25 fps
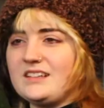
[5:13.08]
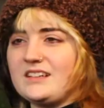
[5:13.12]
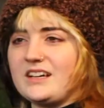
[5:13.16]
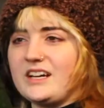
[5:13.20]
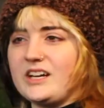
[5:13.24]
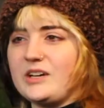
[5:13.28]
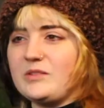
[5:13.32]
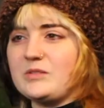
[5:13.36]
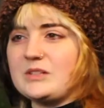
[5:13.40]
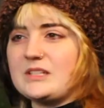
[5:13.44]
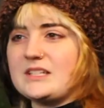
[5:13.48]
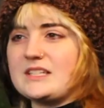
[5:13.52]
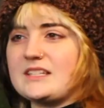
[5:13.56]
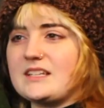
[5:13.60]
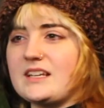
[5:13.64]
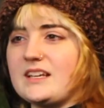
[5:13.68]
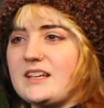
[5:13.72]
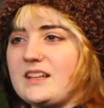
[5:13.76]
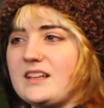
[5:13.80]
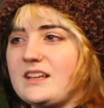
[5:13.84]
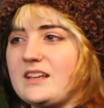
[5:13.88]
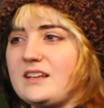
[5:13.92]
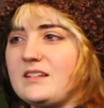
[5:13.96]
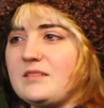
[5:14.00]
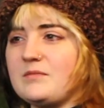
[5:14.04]
I would say
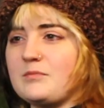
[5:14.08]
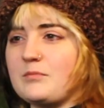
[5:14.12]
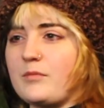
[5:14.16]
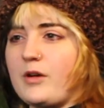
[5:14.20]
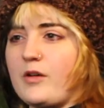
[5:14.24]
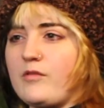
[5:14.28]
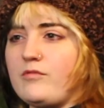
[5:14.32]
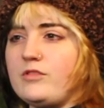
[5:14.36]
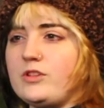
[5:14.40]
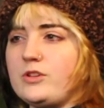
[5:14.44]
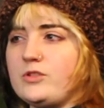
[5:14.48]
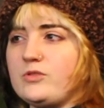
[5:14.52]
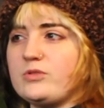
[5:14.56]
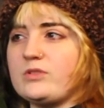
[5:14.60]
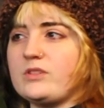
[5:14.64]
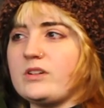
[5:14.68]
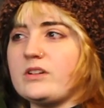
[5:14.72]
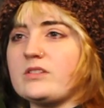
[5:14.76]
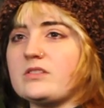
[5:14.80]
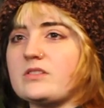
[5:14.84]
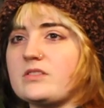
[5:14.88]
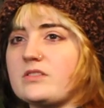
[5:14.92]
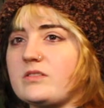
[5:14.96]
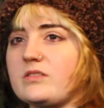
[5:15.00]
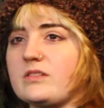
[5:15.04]
that my views
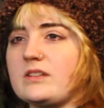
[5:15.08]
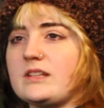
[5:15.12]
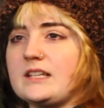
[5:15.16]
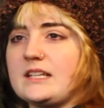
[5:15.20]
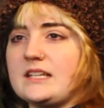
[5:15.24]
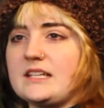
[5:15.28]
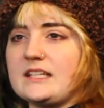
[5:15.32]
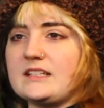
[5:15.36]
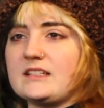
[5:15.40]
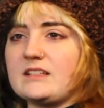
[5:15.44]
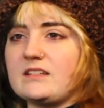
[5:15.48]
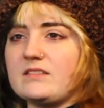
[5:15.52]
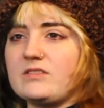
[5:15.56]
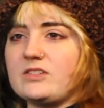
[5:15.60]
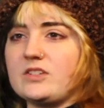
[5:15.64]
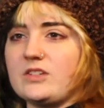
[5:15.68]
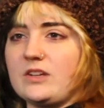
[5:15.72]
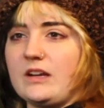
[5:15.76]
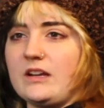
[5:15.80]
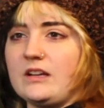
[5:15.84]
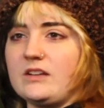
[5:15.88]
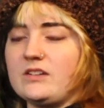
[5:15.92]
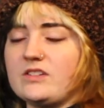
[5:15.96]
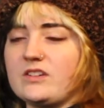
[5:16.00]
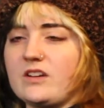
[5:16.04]
on certain things have
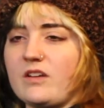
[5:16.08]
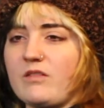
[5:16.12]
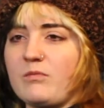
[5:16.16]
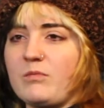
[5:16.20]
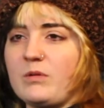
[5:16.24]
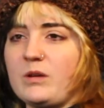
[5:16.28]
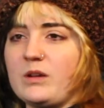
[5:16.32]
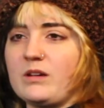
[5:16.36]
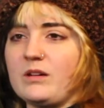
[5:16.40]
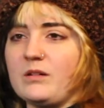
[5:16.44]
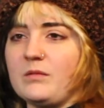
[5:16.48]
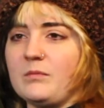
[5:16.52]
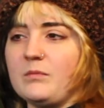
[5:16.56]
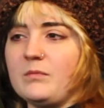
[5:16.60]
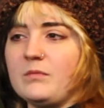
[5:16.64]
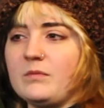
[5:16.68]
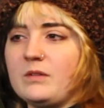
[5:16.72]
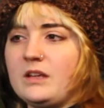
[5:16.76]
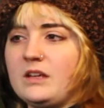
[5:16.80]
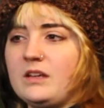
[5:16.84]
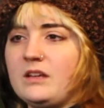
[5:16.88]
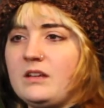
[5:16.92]
changed. I've become